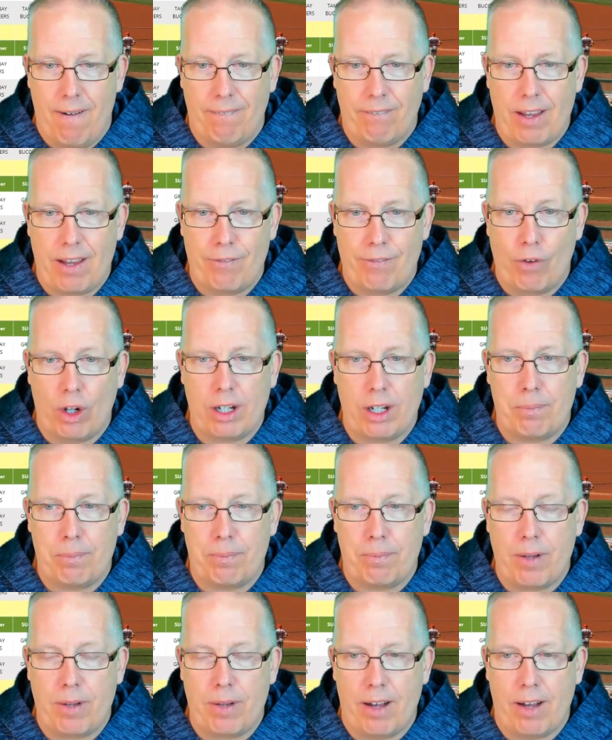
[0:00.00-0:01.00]
They've only
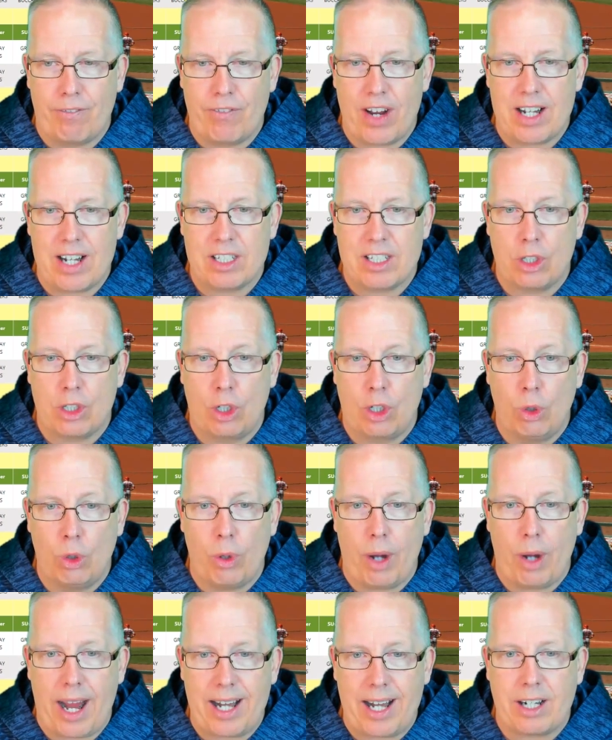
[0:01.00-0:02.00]
faced
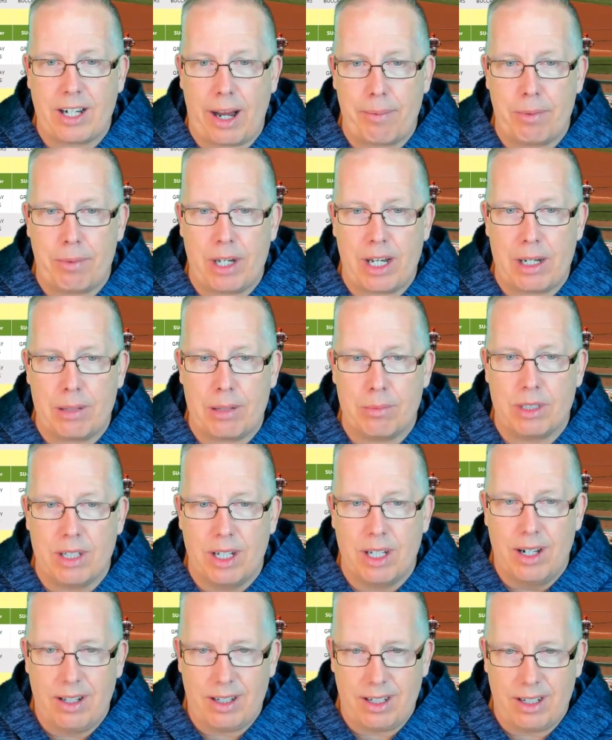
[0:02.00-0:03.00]
two A-type teams
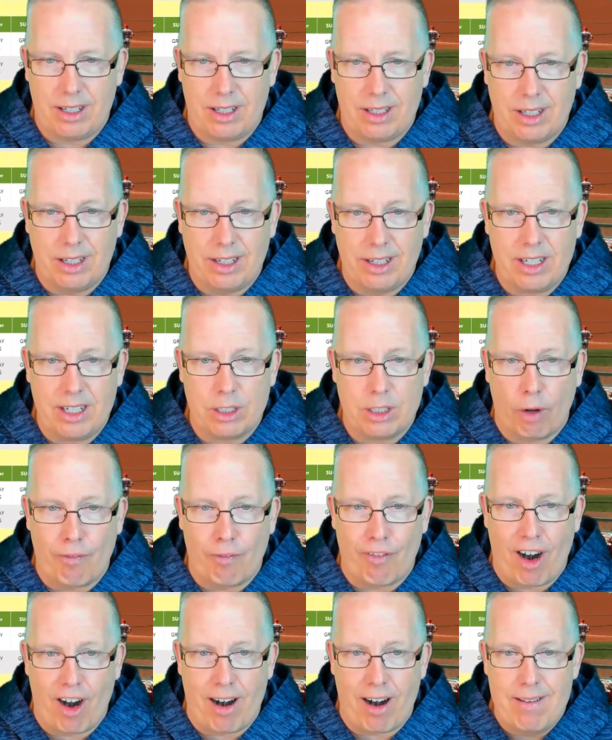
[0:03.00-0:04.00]
in the league so
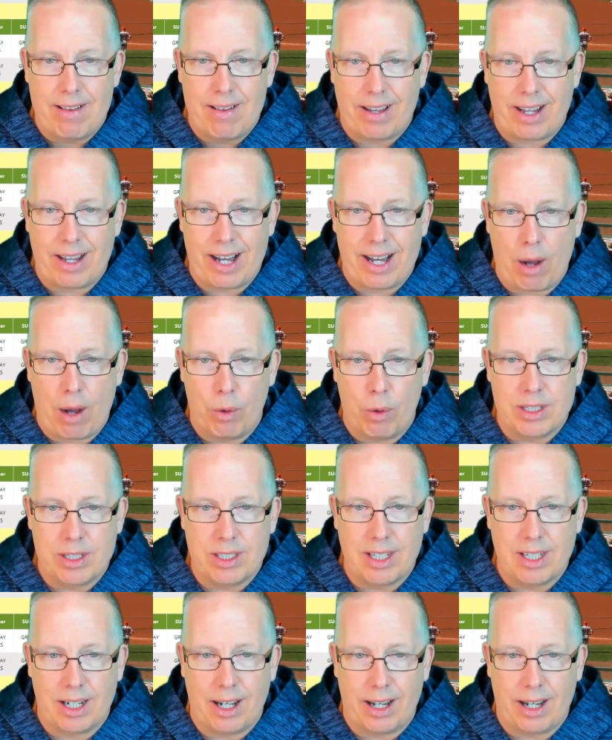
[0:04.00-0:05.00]
far, and that
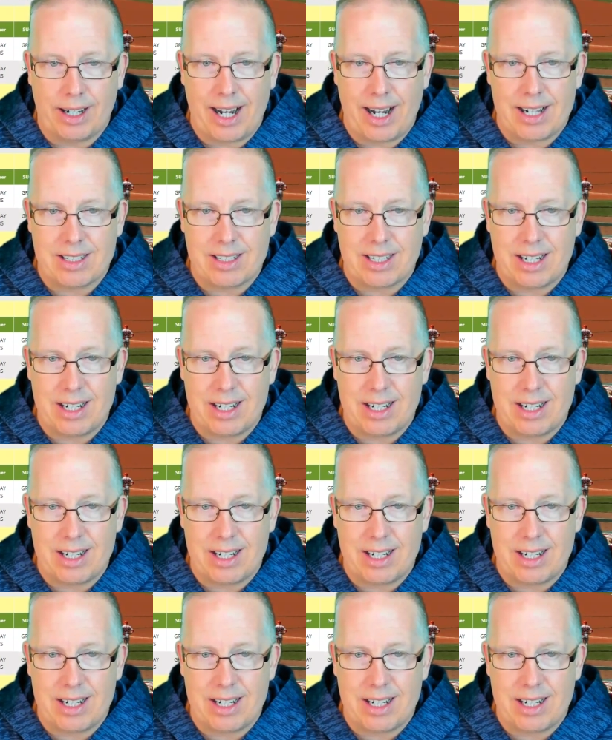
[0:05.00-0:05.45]
was against